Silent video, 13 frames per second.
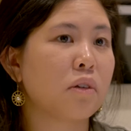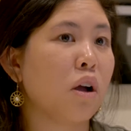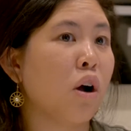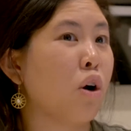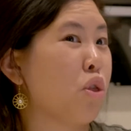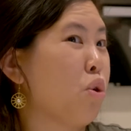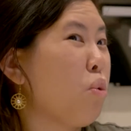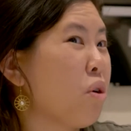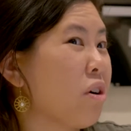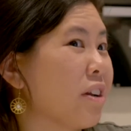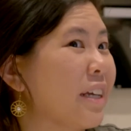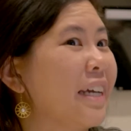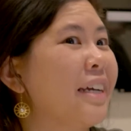
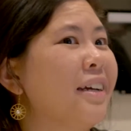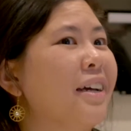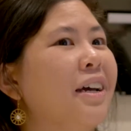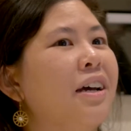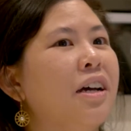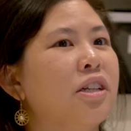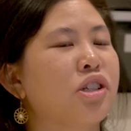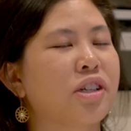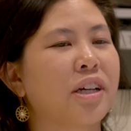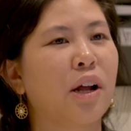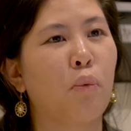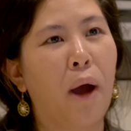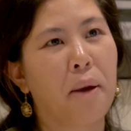authority to just
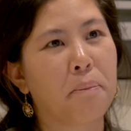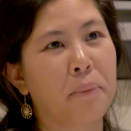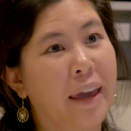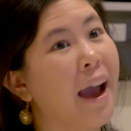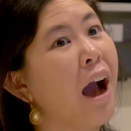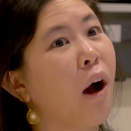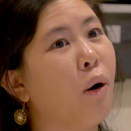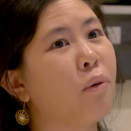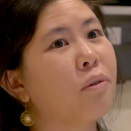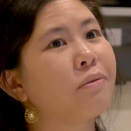kind of wipe me out.